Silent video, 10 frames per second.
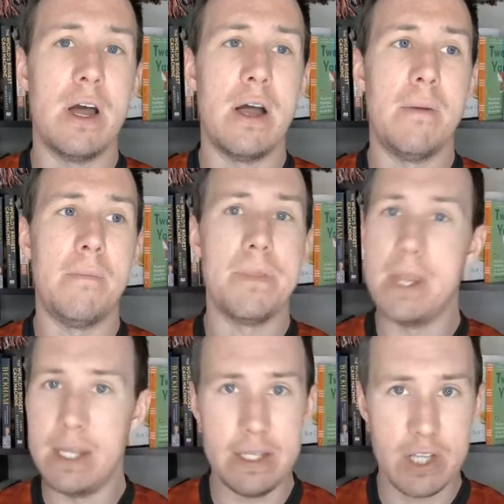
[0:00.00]

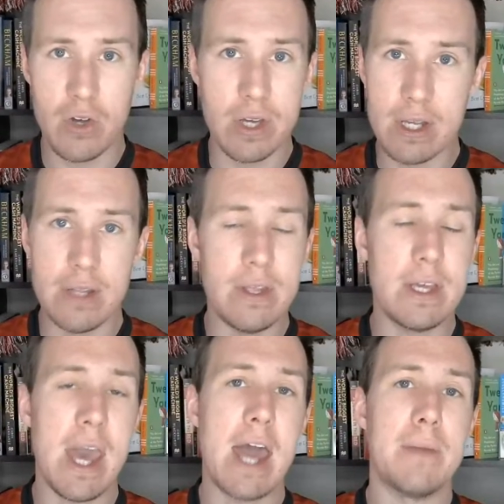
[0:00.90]
and he's cooking in the
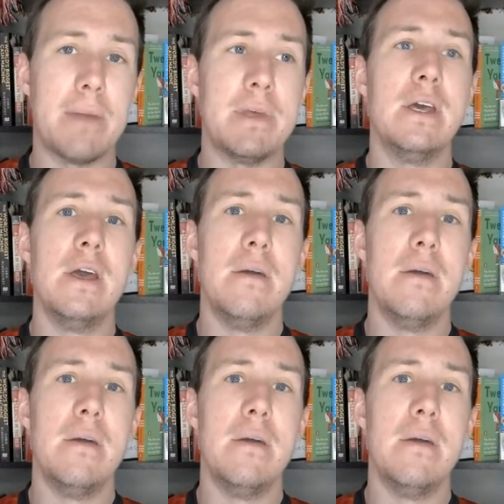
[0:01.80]
academy.